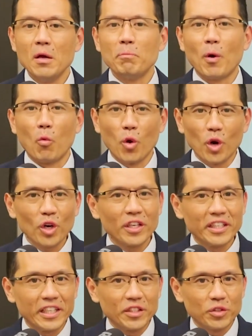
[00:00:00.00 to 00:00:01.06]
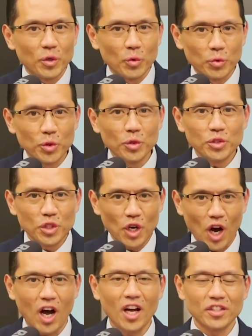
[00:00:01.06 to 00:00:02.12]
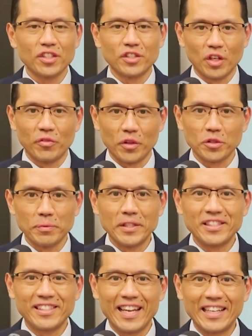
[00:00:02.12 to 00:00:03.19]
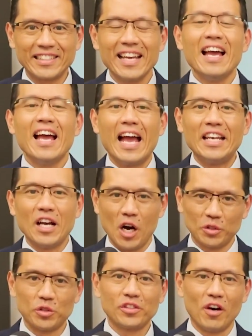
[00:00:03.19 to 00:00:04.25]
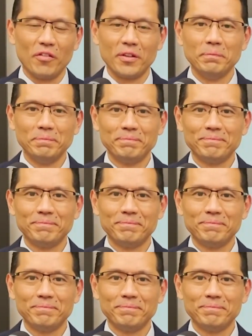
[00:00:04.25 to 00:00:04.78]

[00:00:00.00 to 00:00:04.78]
but we're going to get to the root causes of those mistakes and how to solve them.